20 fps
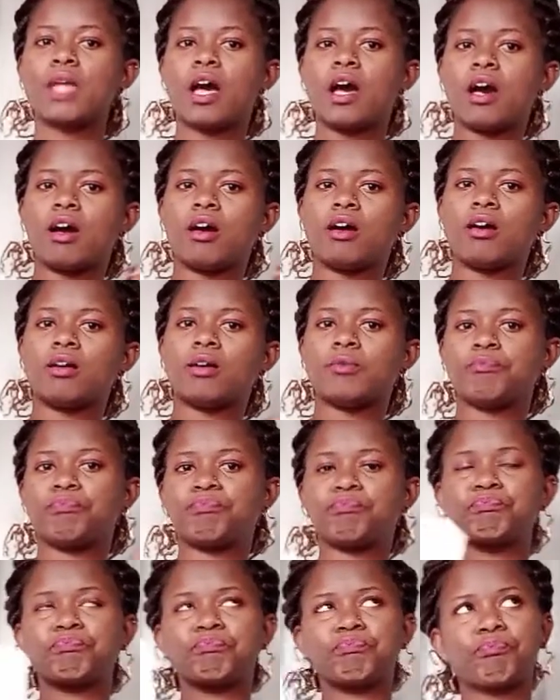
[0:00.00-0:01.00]

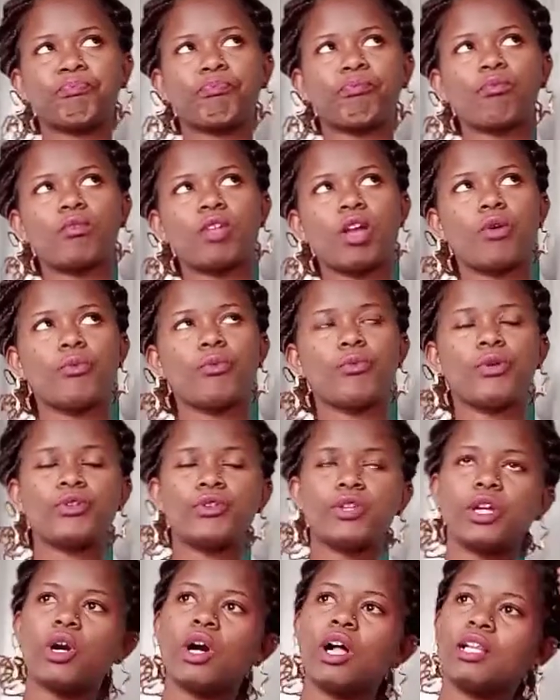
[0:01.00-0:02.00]
um what
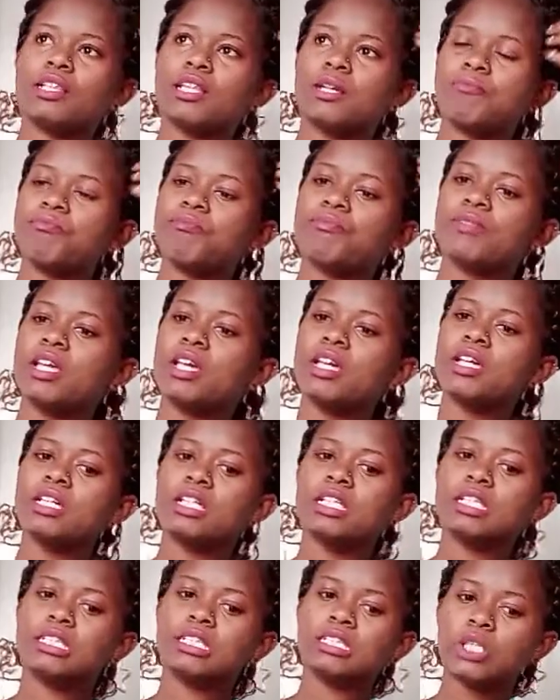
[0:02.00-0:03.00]
do you call them,
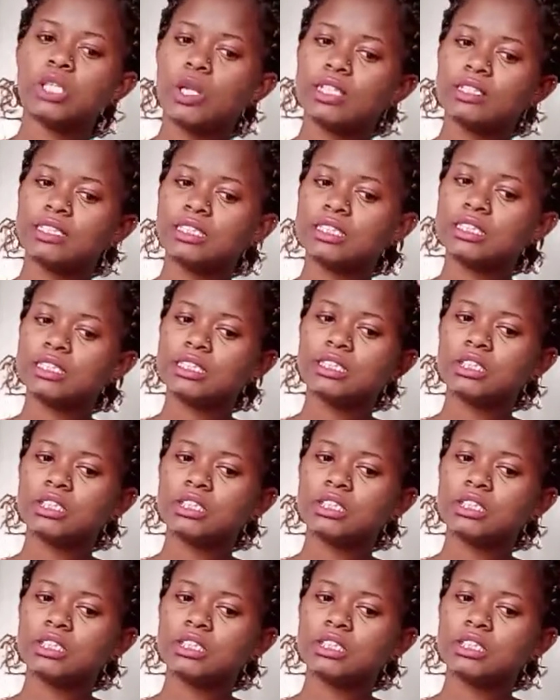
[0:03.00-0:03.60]
salty